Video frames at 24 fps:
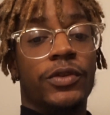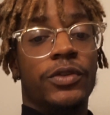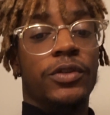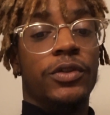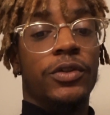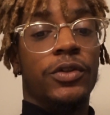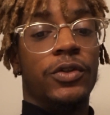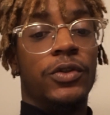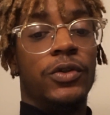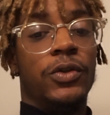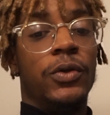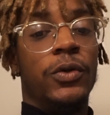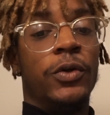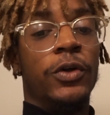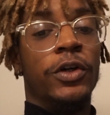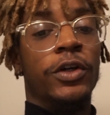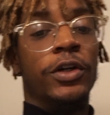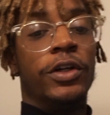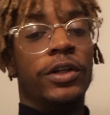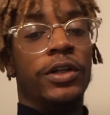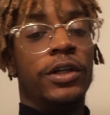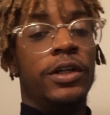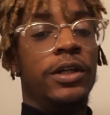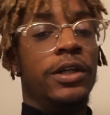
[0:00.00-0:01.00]

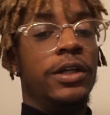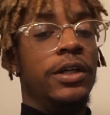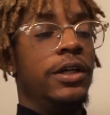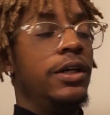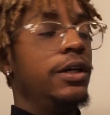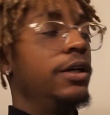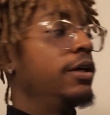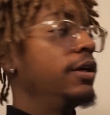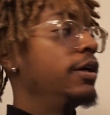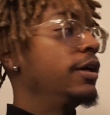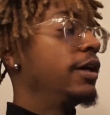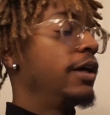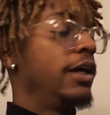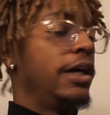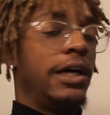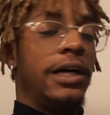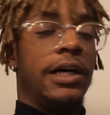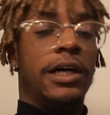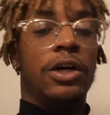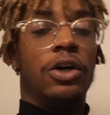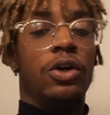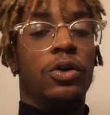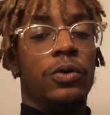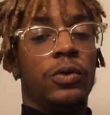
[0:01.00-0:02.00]
Accord.
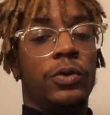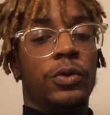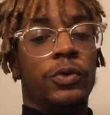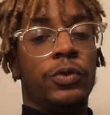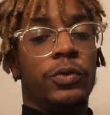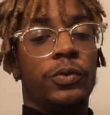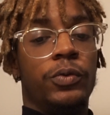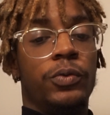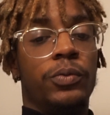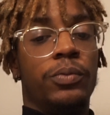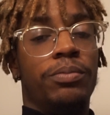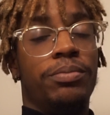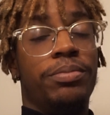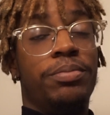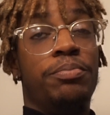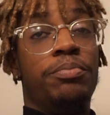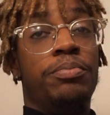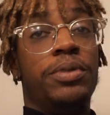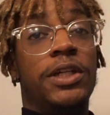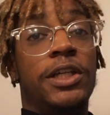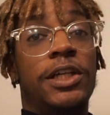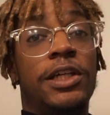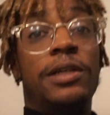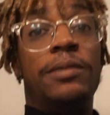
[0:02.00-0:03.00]
I'll
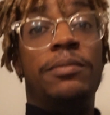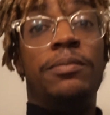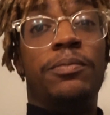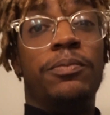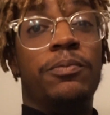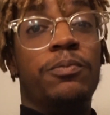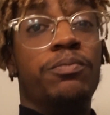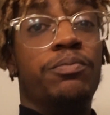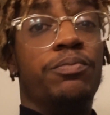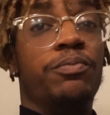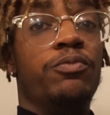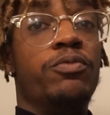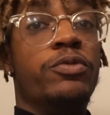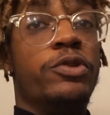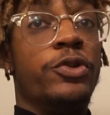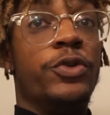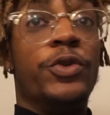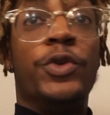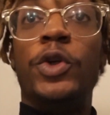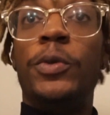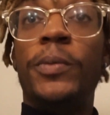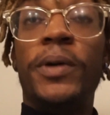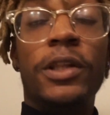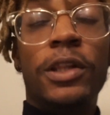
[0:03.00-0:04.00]
be
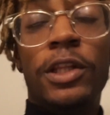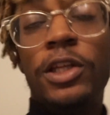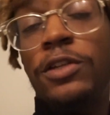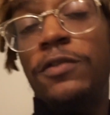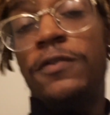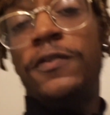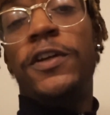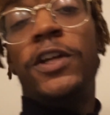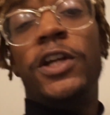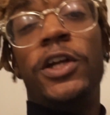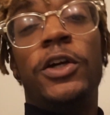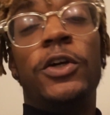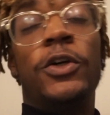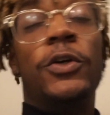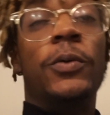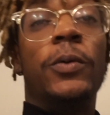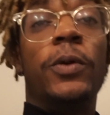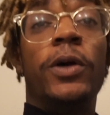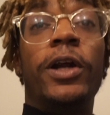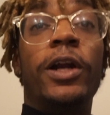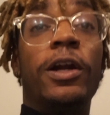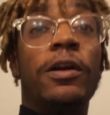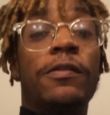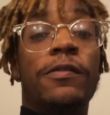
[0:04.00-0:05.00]
resuming this video
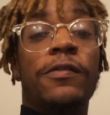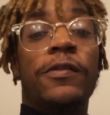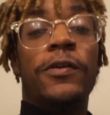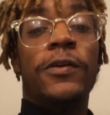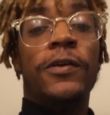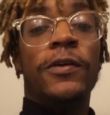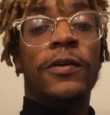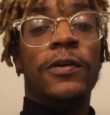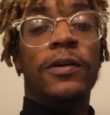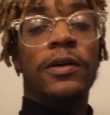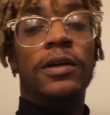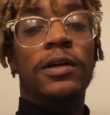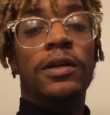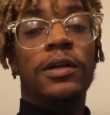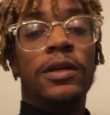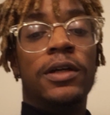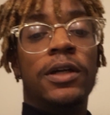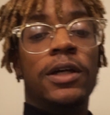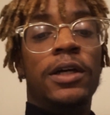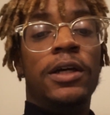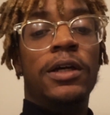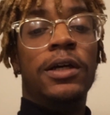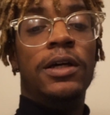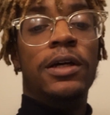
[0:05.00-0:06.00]
whenever
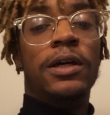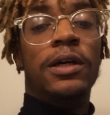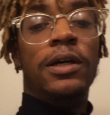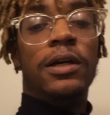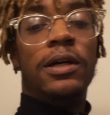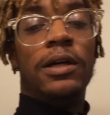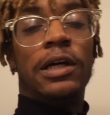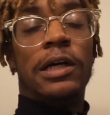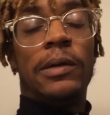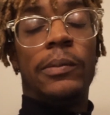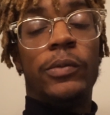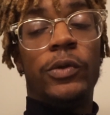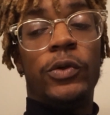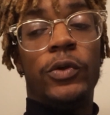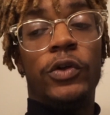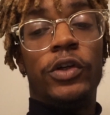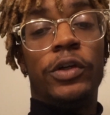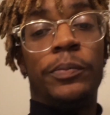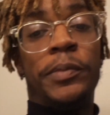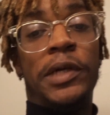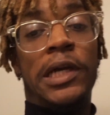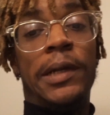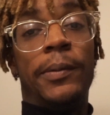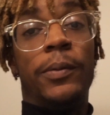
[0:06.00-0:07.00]
I'm doing the
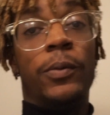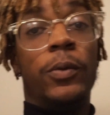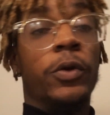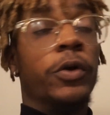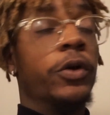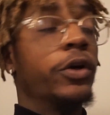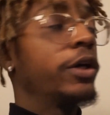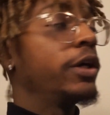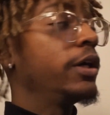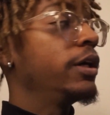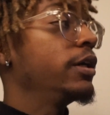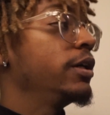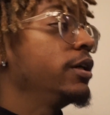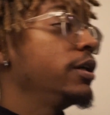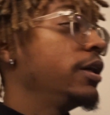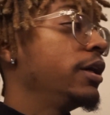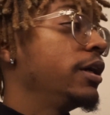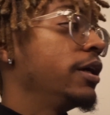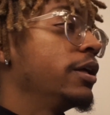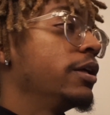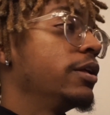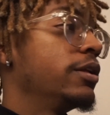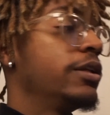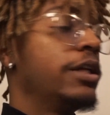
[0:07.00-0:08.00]
paperwork
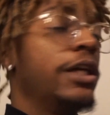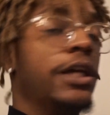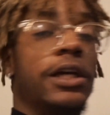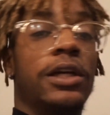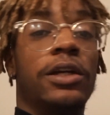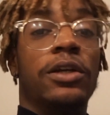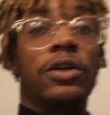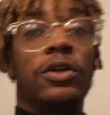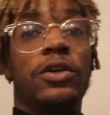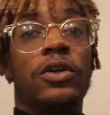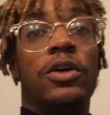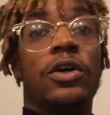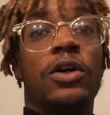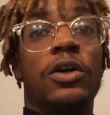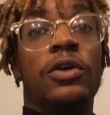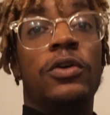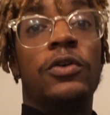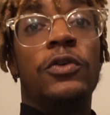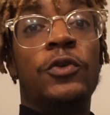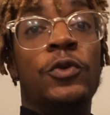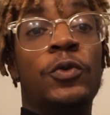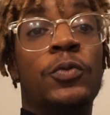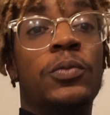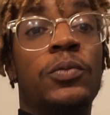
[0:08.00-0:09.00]
and taking the car
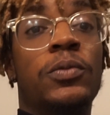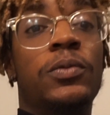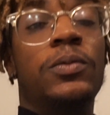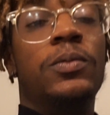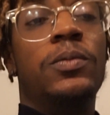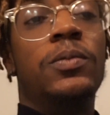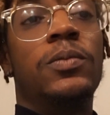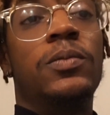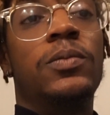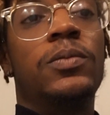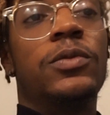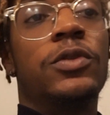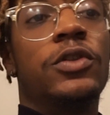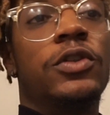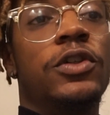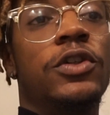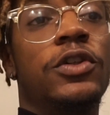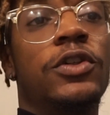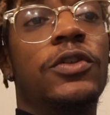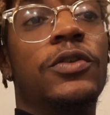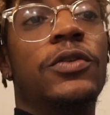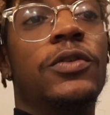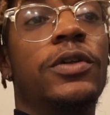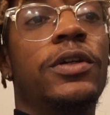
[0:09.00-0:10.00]
home.
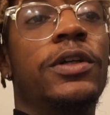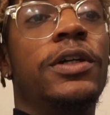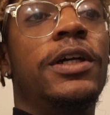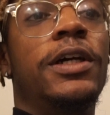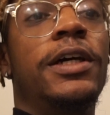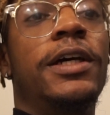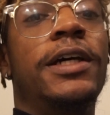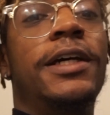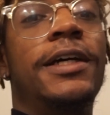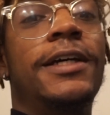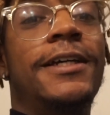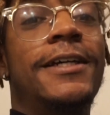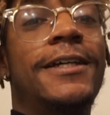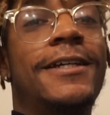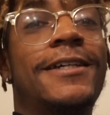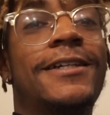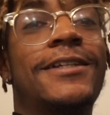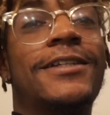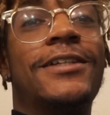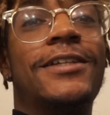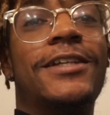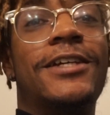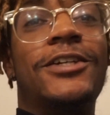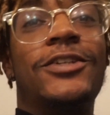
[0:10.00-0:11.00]
So
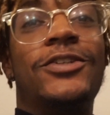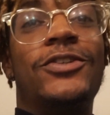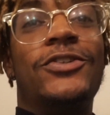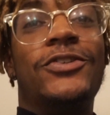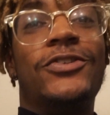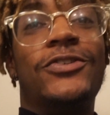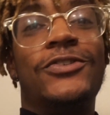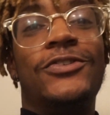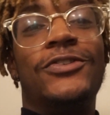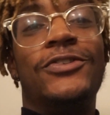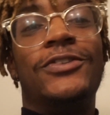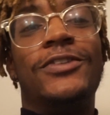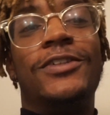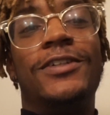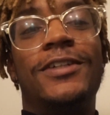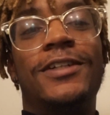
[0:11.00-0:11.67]
stay tuned.